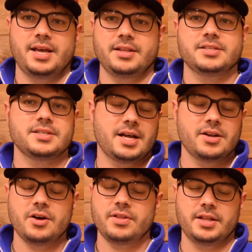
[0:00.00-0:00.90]
hey, listen, I
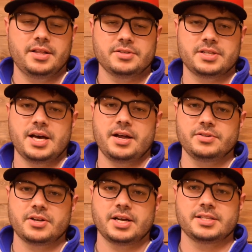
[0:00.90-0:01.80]
know that there's a God
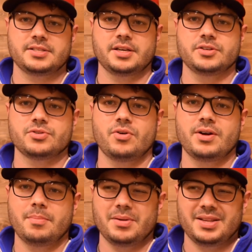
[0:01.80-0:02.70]
who's got this in control
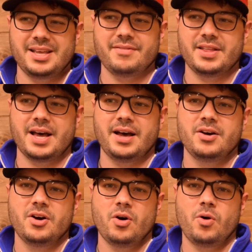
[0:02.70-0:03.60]
and I believe that
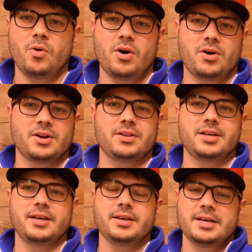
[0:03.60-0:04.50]

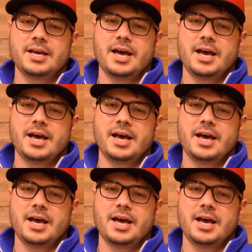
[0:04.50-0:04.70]
wholeheartedly.